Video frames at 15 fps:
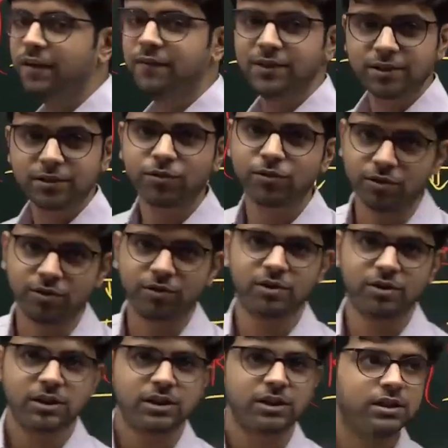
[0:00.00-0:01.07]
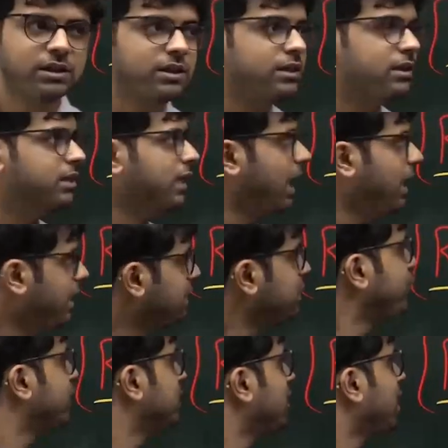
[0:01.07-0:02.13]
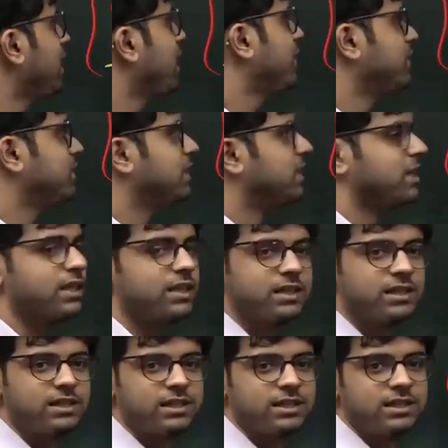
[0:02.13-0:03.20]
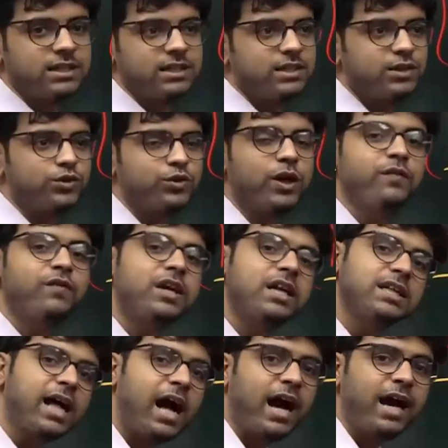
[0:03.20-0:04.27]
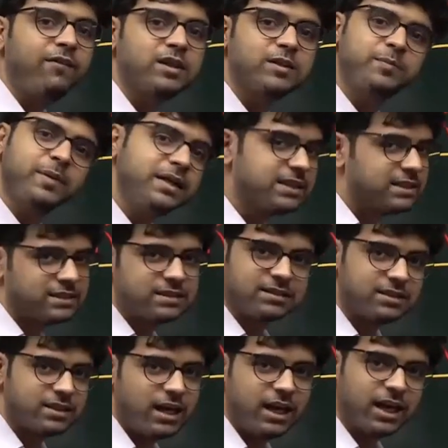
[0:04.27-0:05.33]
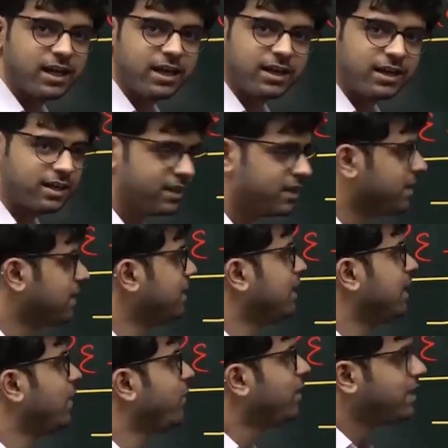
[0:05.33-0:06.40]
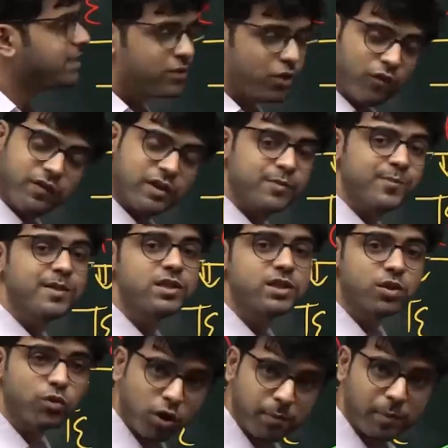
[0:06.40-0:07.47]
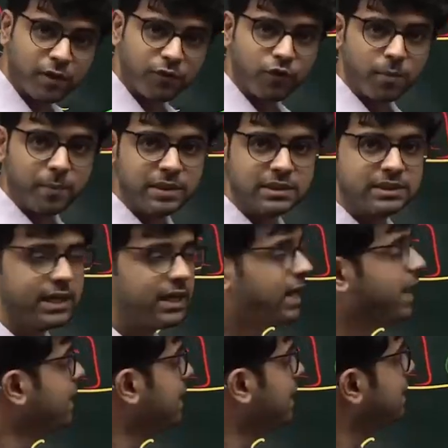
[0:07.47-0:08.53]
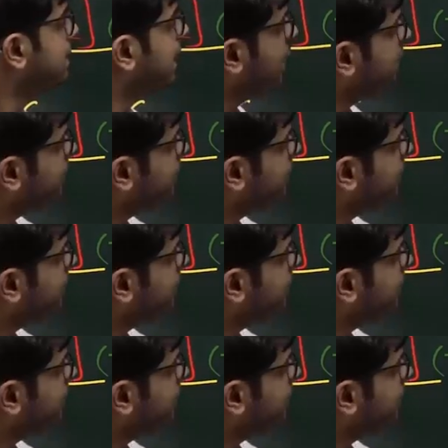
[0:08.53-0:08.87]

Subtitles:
we screwed? That is fiscal deficit. So if it is high, which means lag gaye. If it is low, which means good performance, okay? Then